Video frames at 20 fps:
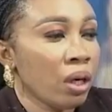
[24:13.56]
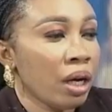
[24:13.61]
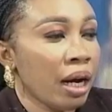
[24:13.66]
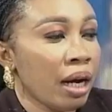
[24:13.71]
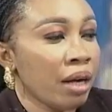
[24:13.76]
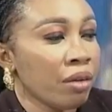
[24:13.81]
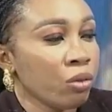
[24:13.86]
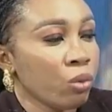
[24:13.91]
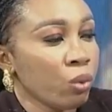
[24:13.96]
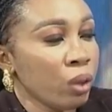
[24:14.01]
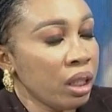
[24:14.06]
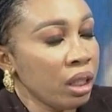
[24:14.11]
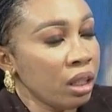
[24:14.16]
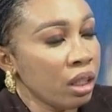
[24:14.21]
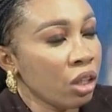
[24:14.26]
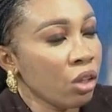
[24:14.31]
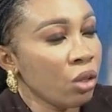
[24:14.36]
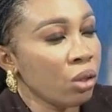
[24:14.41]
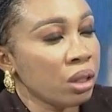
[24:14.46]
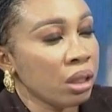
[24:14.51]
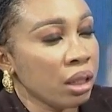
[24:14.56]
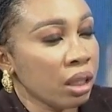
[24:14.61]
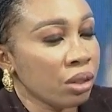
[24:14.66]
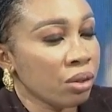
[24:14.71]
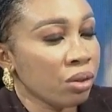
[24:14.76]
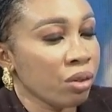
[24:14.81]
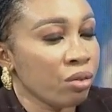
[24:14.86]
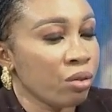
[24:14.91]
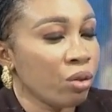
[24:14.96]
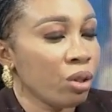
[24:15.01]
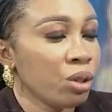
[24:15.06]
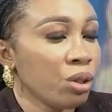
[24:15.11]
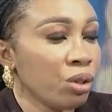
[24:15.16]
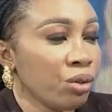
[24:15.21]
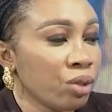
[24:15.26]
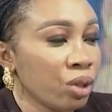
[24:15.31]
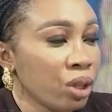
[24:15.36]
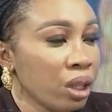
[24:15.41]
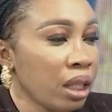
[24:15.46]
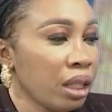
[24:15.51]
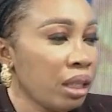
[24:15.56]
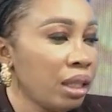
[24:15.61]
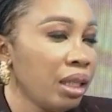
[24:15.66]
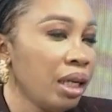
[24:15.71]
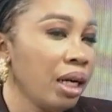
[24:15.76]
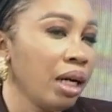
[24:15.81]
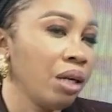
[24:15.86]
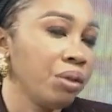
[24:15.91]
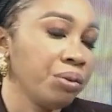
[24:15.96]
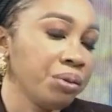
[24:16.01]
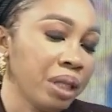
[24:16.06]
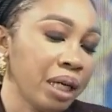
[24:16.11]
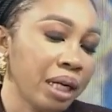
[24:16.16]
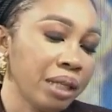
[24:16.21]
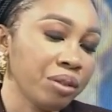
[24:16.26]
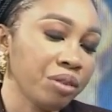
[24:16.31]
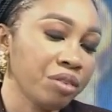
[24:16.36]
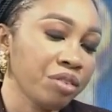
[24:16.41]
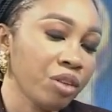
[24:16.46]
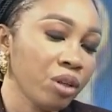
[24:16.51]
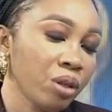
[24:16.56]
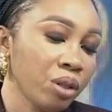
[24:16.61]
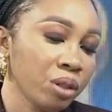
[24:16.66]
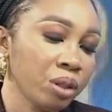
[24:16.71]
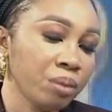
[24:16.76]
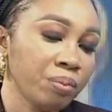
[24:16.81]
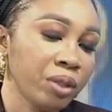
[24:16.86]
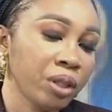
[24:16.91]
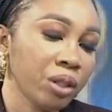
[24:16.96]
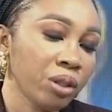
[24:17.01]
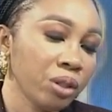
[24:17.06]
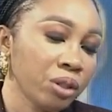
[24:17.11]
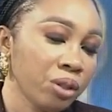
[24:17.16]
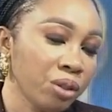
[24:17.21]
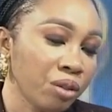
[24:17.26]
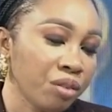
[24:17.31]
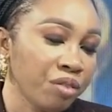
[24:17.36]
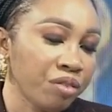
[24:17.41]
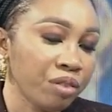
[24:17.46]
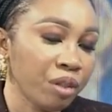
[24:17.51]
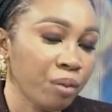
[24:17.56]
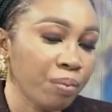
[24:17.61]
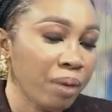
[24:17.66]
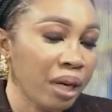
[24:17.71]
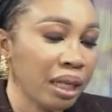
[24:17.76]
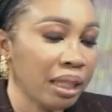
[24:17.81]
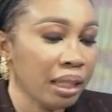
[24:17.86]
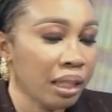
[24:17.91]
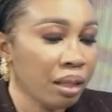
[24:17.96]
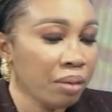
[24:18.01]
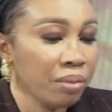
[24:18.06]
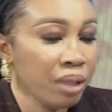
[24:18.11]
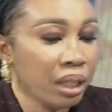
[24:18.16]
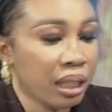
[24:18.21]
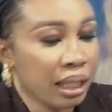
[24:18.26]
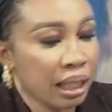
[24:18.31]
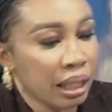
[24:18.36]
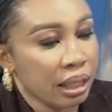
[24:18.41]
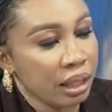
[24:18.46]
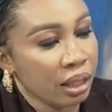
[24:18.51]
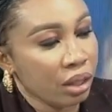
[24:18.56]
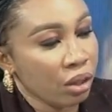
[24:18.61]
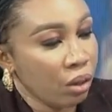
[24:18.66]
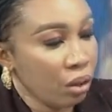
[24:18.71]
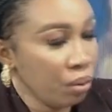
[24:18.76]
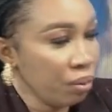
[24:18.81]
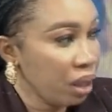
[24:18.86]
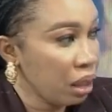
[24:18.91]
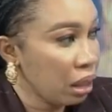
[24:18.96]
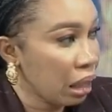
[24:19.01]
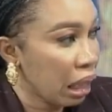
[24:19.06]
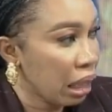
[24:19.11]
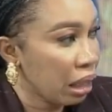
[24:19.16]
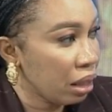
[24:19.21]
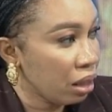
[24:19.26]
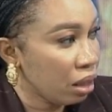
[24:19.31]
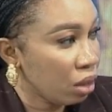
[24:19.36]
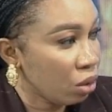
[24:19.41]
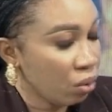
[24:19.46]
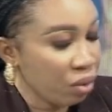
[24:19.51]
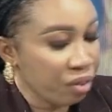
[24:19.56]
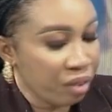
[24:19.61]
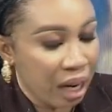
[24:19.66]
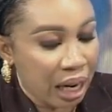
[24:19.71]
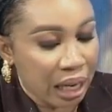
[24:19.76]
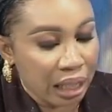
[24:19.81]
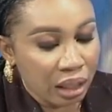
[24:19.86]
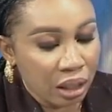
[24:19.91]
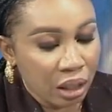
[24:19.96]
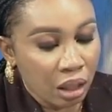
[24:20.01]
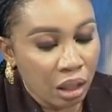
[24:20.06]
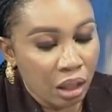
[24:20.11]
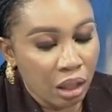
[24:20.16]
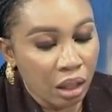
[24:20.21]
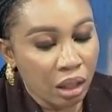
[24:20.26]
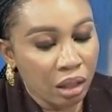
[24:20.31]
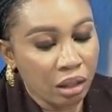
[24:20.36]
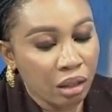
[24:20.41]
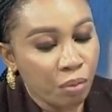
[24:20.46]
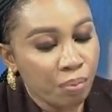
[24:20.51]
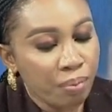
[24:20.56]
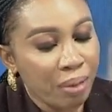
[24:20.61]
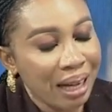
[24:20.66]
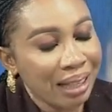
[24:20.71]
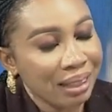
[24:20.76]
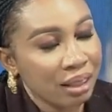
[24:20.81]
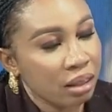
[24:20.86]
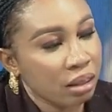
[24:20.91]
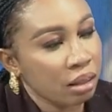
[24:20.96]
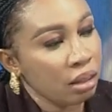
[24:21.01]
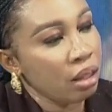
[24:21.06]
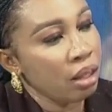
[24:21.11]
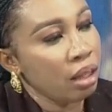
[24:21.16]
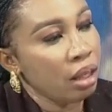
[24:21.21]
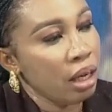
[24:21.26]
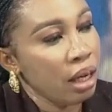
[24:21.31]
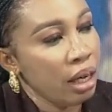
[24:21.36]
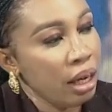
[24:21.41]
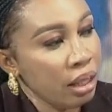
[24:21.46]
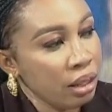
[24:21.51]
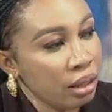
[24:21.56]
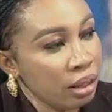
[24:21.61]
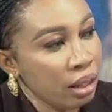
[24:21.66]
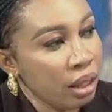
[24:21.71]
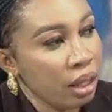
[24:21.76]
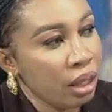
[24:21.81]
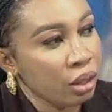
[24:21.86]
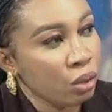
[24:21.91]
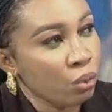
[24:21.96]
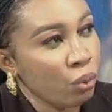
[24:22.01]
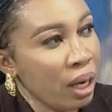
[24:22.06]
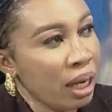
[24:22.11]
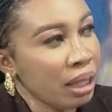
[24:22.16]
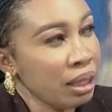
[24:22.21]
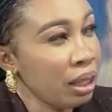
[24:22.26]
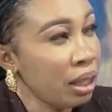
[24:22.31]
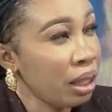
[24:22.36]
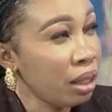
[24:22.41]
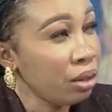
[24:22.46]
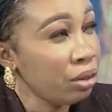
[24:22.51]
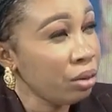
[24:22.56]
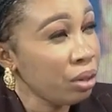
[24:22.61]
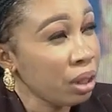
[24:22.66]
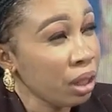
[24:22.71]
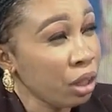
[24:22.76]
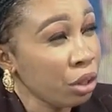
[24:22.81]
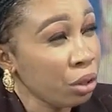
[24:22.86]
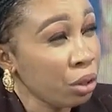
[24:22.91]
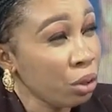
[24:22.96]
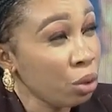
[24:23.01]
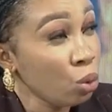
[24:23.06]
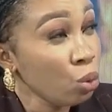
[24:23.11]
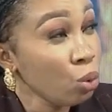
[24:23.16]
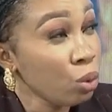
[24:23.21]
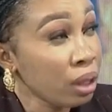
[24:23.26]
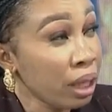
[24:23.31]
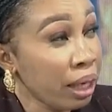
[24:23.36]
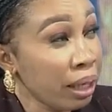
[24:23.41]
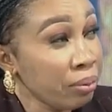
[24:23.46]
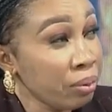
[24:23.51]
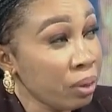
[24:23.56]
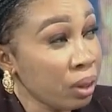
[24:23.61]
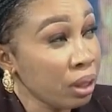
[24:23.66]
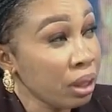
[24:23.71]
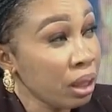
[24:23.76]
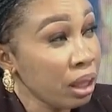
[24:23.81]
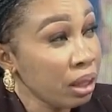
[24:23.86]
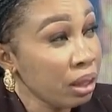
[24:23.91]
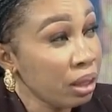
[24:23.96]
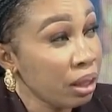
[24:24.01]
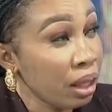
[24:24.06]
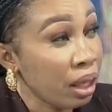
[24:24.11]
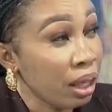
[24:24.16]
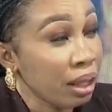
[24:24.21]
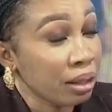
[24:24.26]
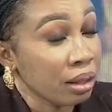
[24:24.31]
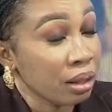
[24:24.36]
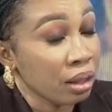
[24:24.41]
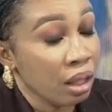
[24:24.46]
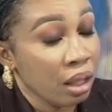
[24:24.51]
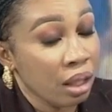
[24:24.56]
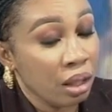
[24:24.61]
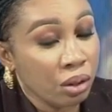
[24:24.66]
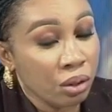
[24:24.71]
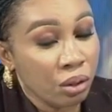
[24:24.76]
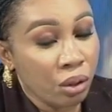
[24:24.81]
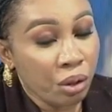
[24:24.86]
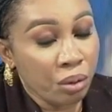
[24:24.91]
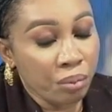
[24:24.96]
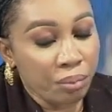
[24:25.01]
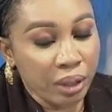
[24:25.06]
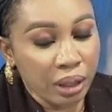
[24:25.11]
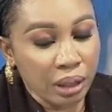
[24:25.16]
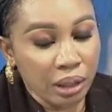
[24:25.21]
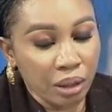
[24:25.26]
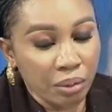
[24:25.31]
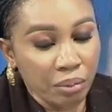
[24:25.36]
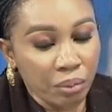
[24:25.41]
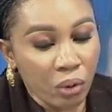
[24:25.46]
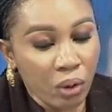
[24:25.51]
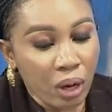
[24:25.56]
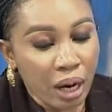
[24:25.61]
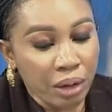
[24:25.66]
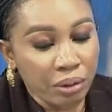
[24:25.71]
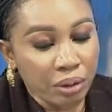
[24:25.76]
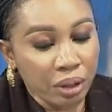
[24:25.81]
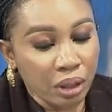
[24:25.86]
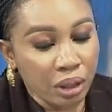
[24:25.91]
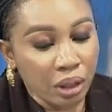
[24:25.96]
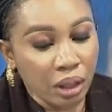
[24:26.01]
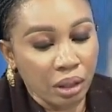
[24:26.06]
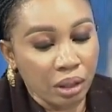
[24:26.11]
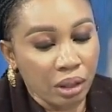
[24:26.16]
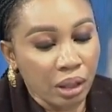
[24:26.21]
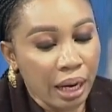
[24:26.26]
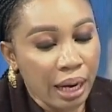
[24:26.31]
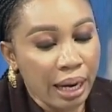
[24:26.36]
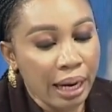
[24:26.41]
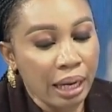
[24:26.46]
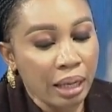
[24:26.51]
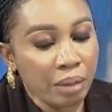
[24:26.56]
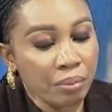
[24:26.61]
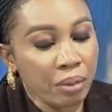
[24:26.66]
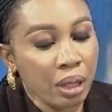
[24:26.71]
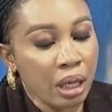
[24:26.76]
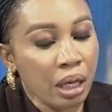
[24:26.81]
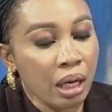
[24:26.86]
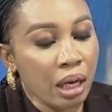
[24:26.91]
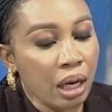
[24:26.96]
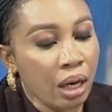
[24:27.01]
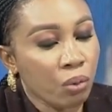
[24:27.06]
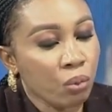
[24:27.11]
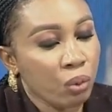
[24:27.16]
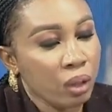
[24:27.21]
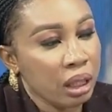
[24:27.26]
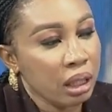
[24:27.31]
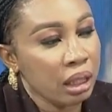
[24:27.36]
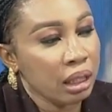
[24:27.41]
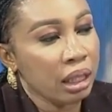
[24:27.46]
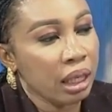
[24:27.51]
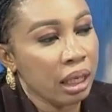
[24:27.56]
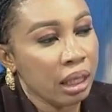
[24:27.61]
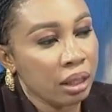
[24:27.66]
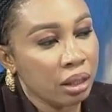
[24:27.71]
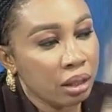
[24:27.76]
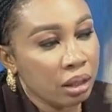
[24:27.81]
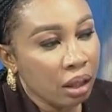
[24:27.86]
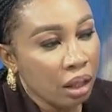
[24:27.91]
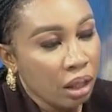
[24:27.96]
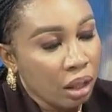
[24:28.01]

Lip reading: have, within the context of what you've said now, that of course, because of the pandemic and the economic challenges we've had in the past 8 years, we entered a recession 2 times in 8 years during President Buhari's time. We needed